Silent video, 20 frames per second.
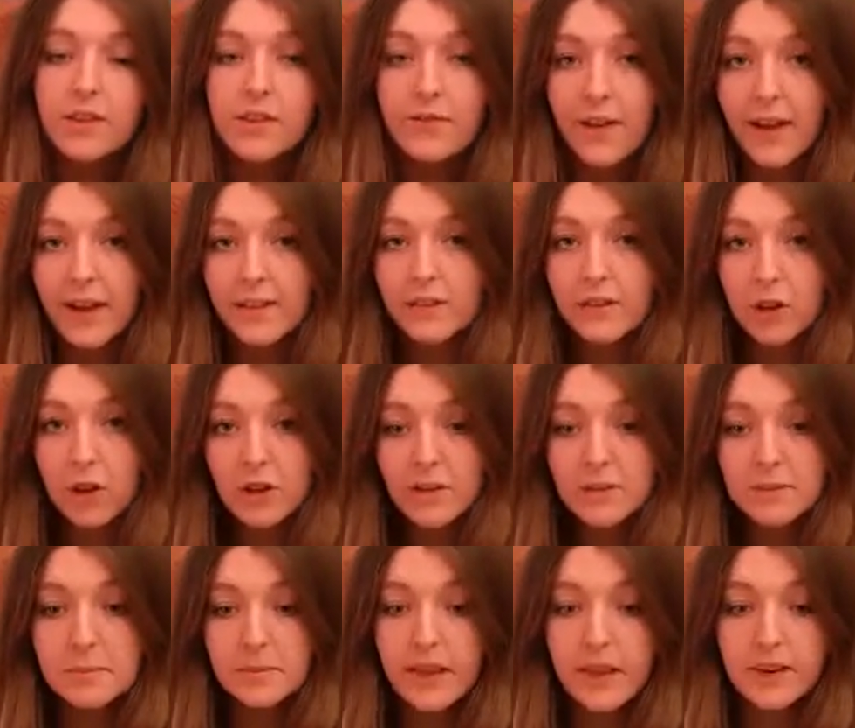The 5
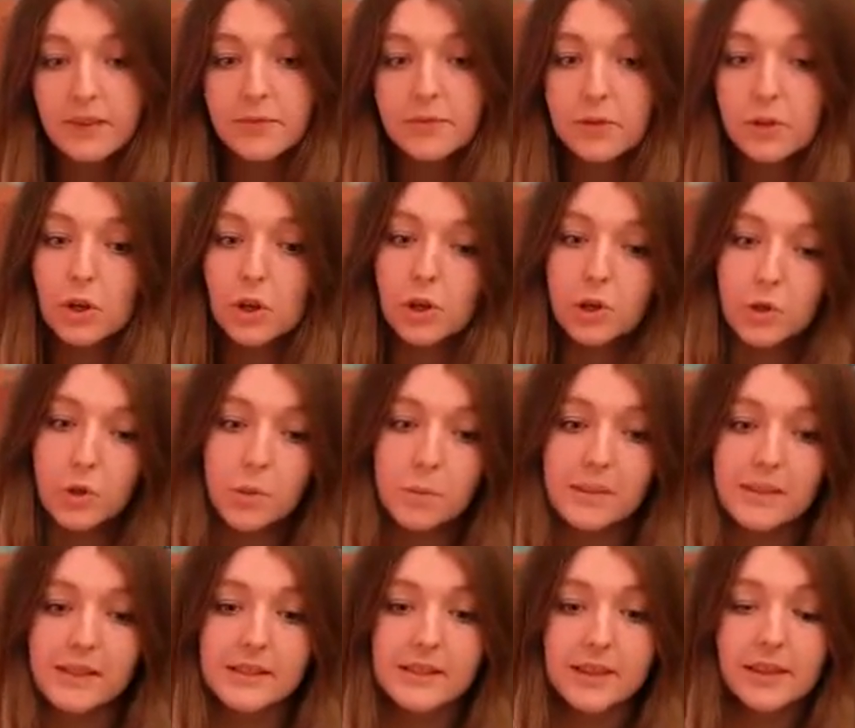lochs plan for Loch
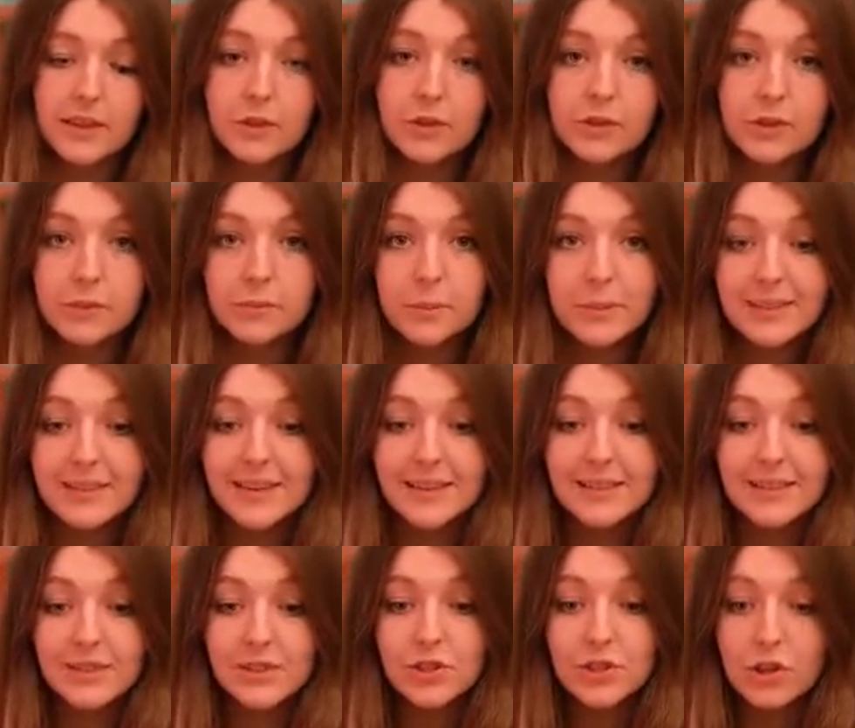Lomond included
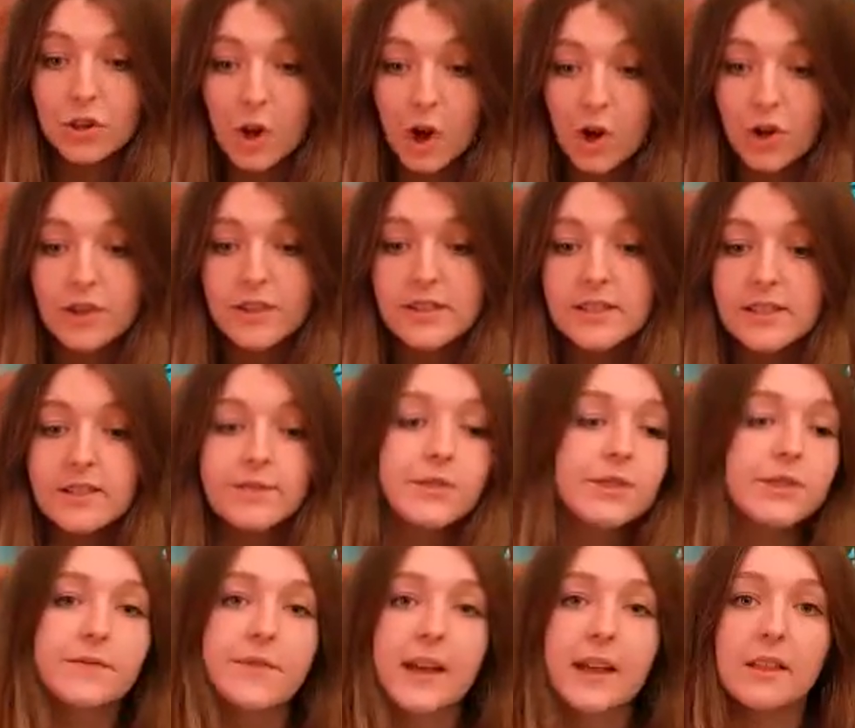predicted costs
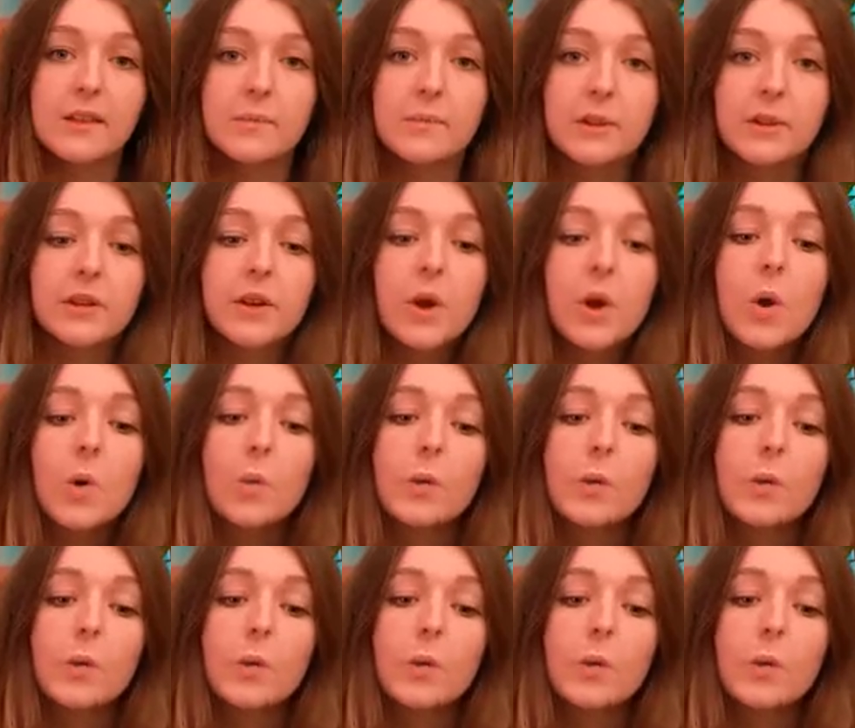for development